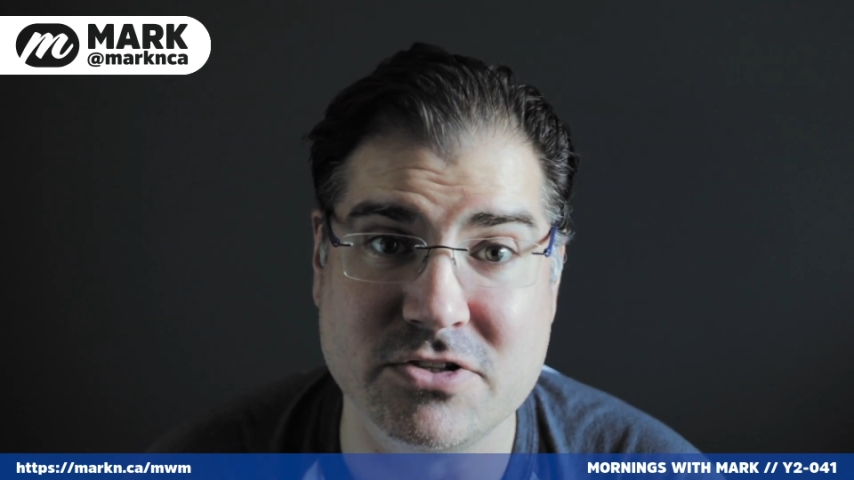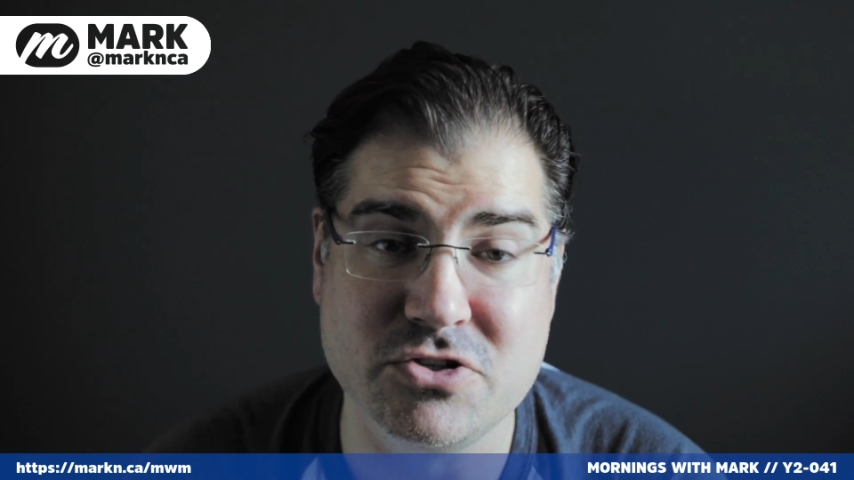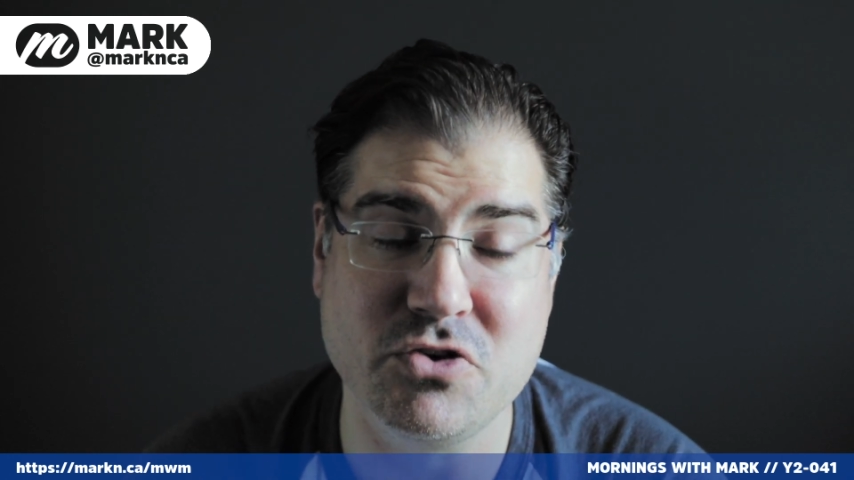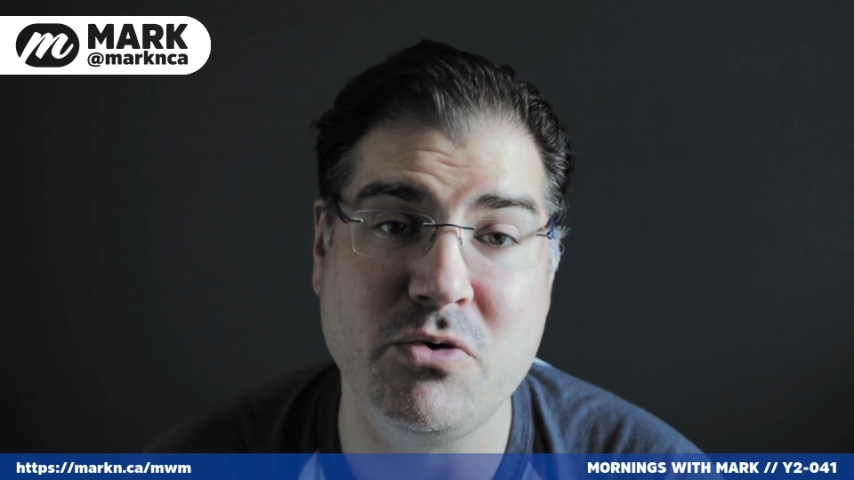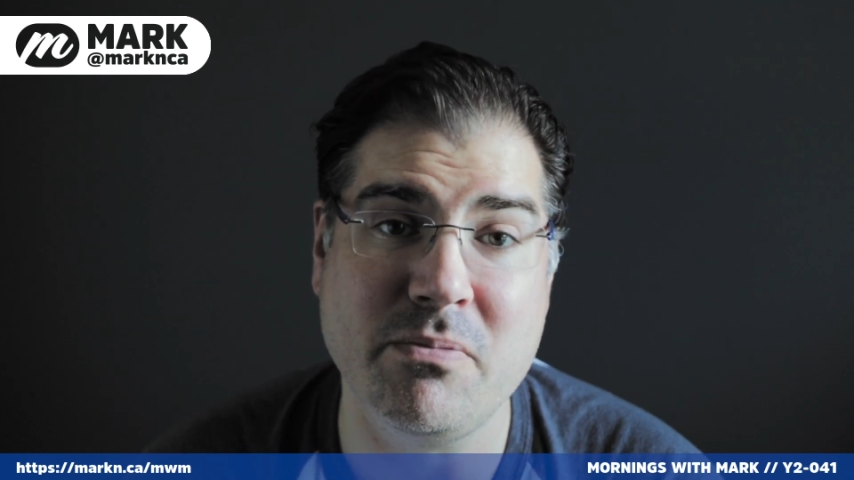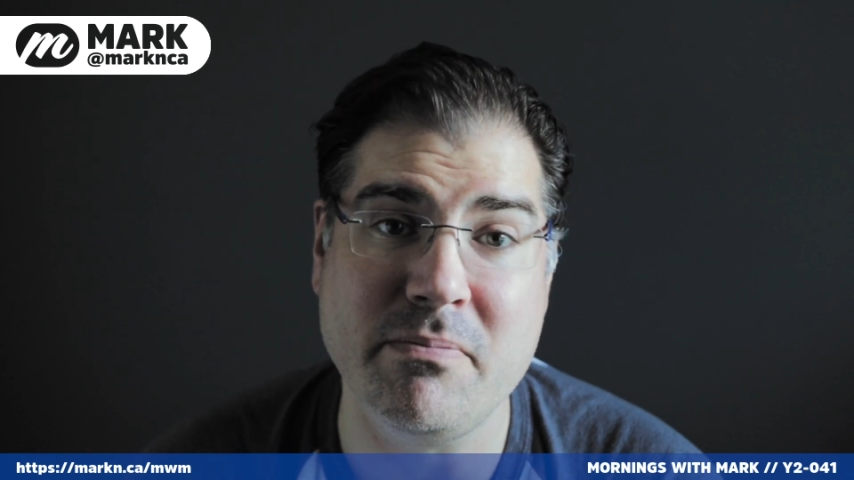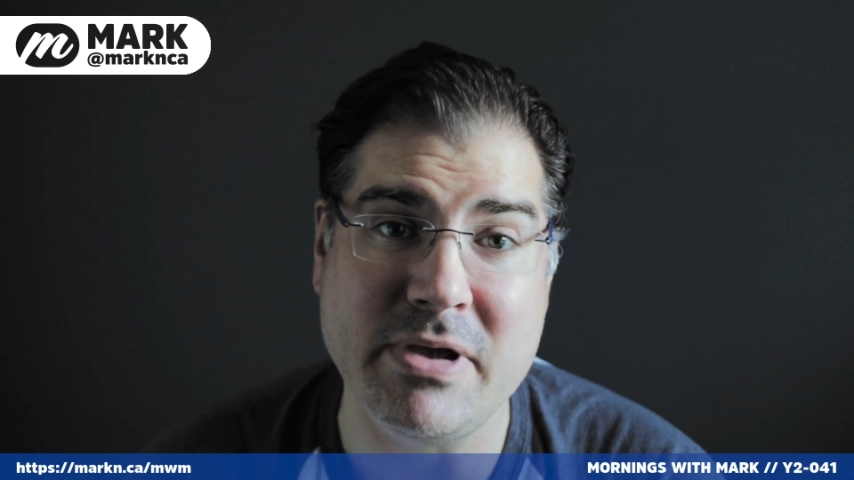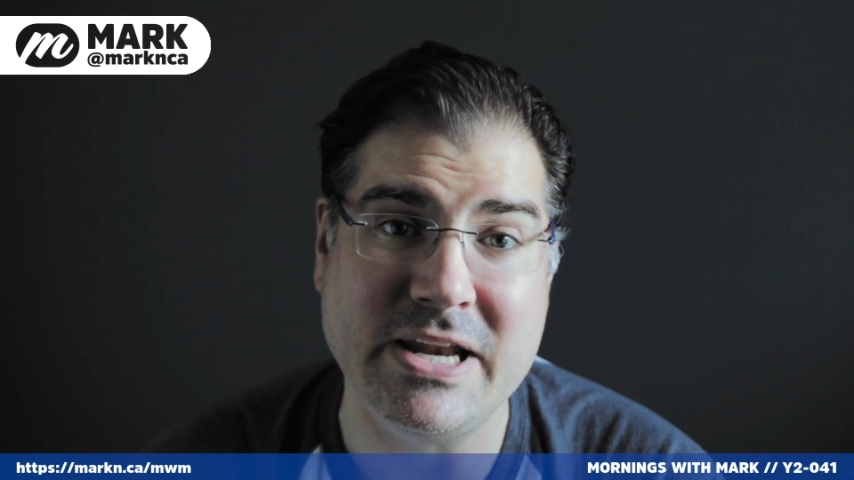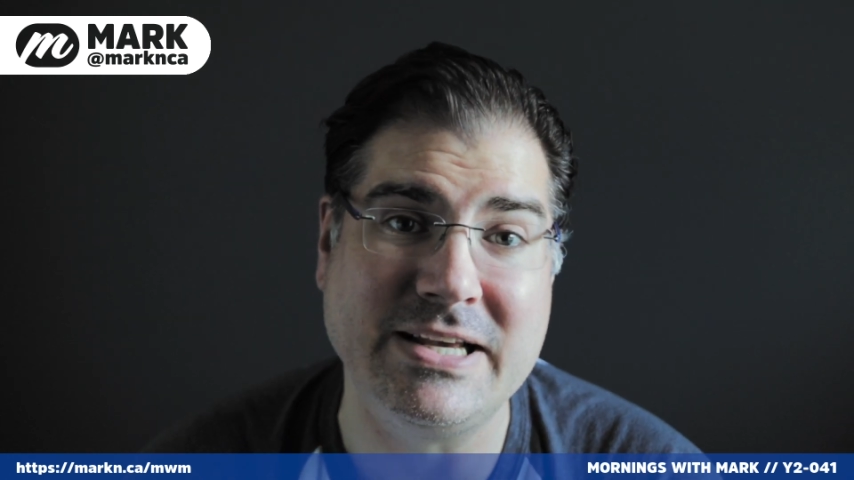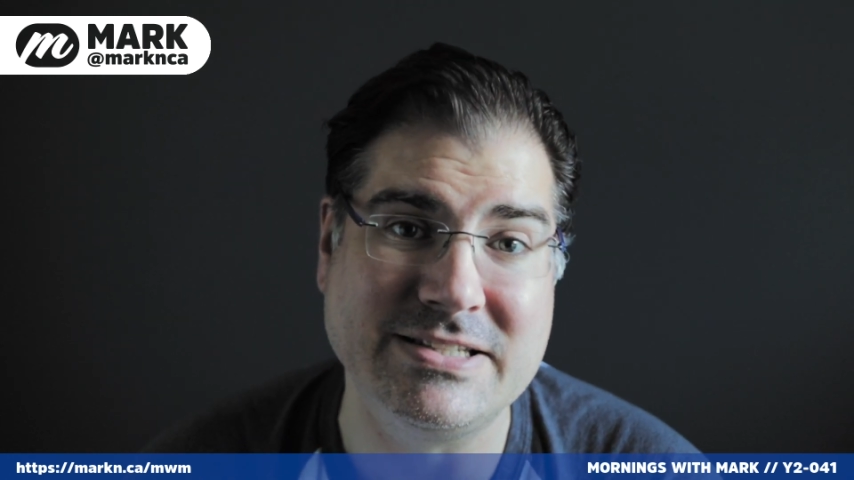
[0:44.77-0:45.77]
Zoom
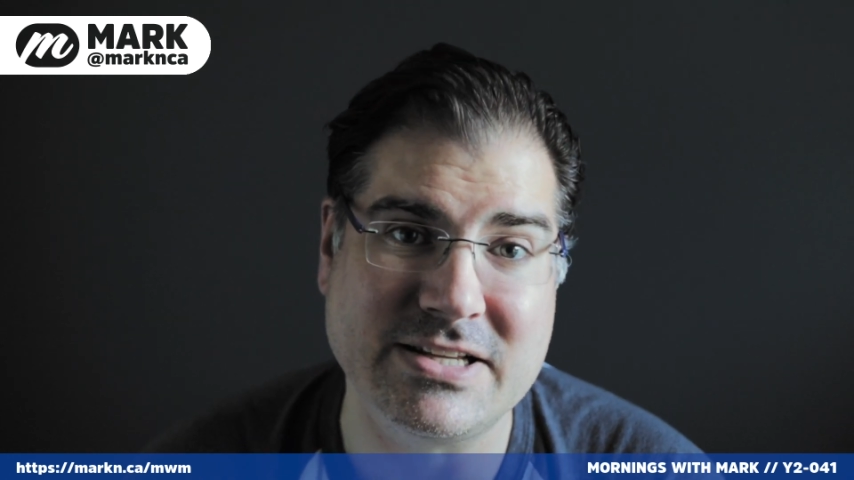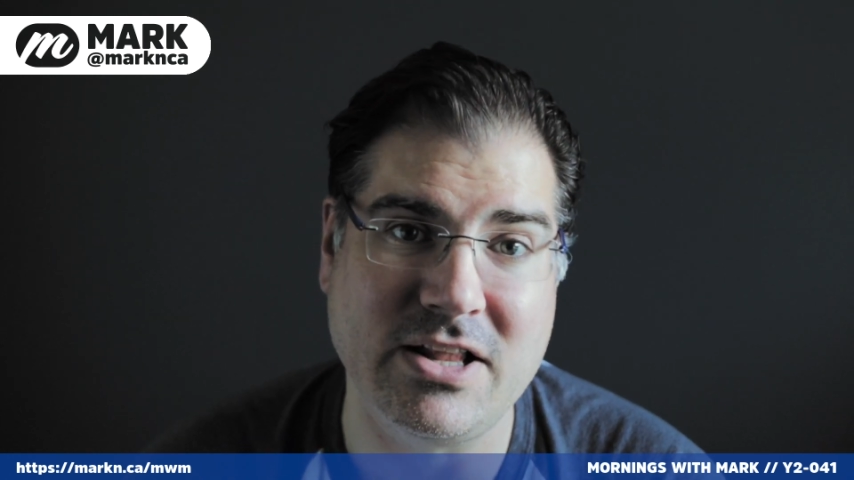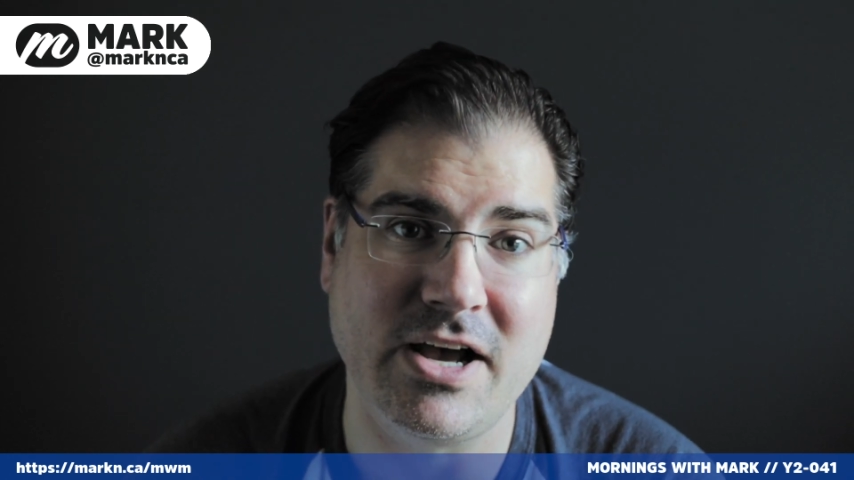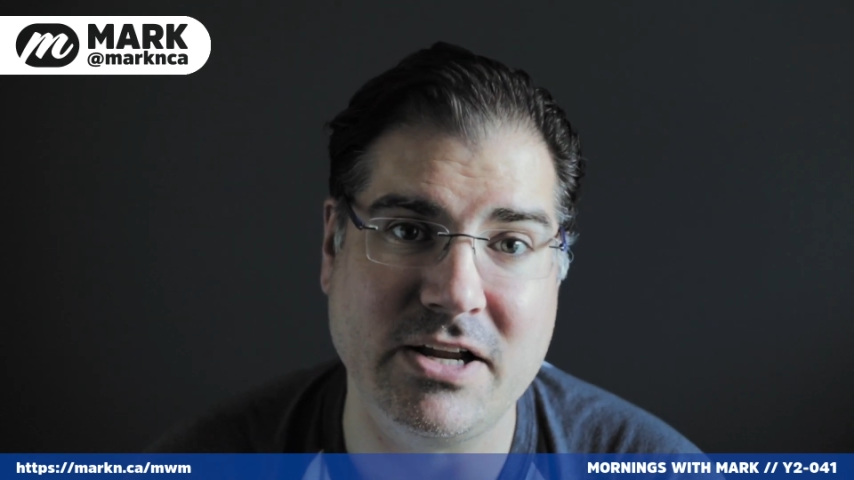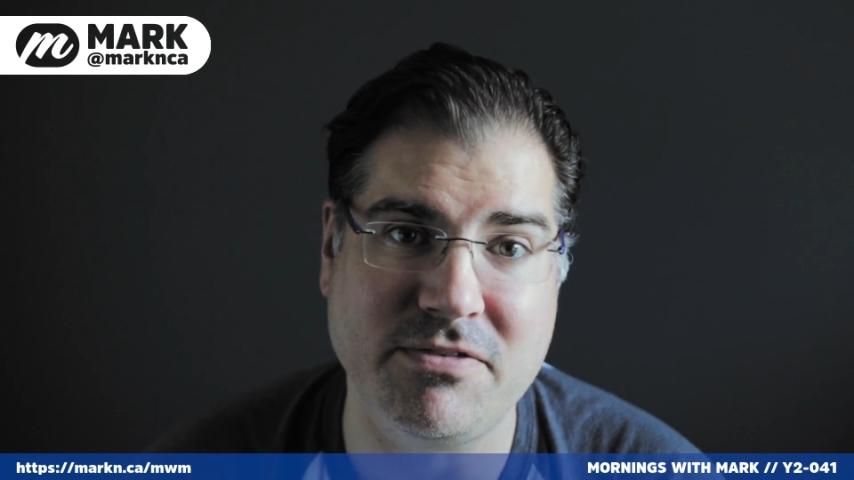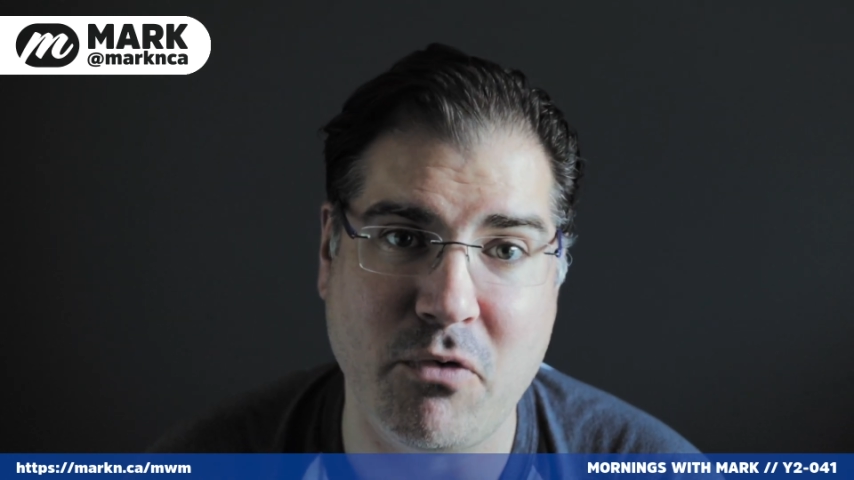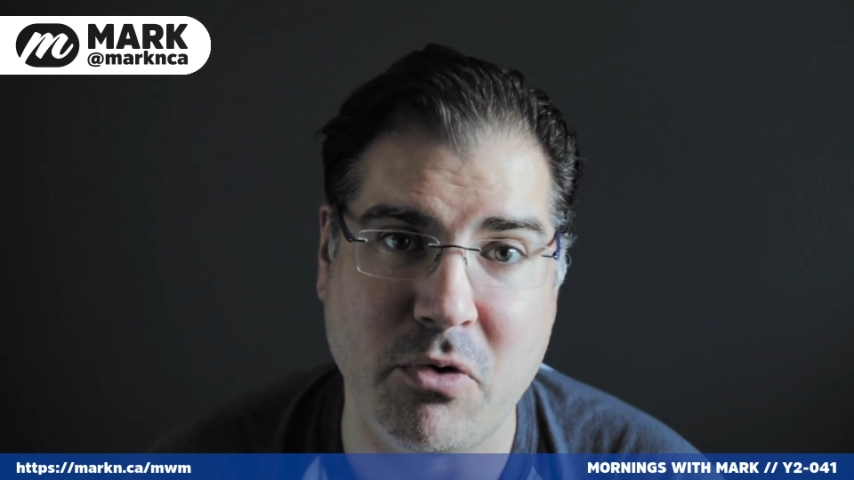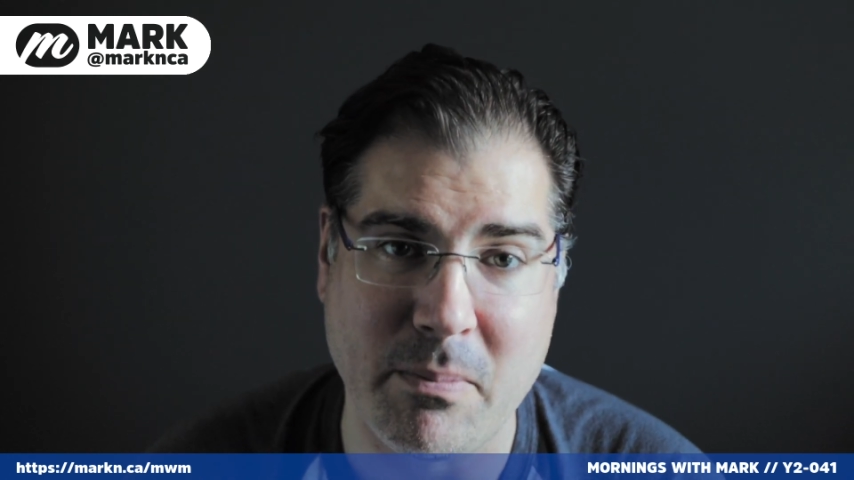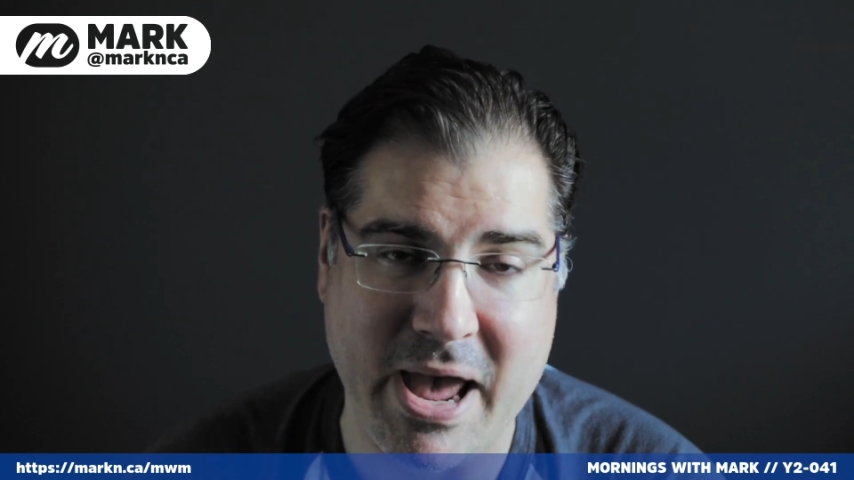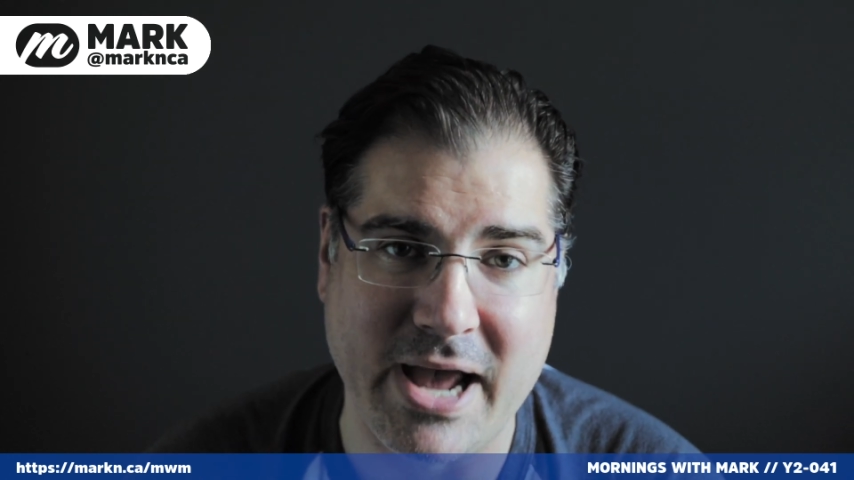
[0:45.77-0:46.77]
Meetings client
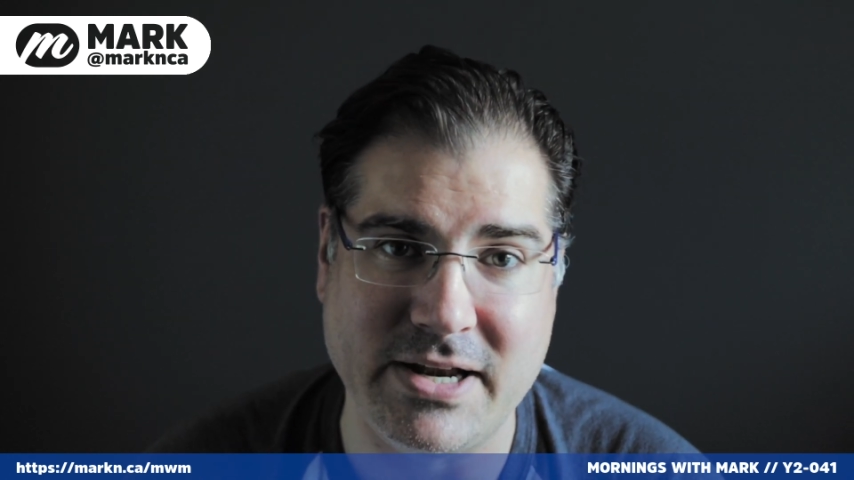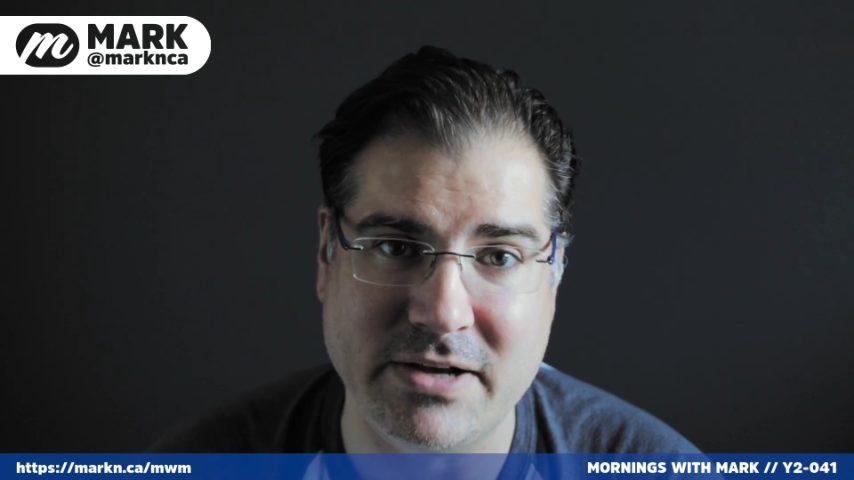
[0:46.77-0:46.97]
for Mac.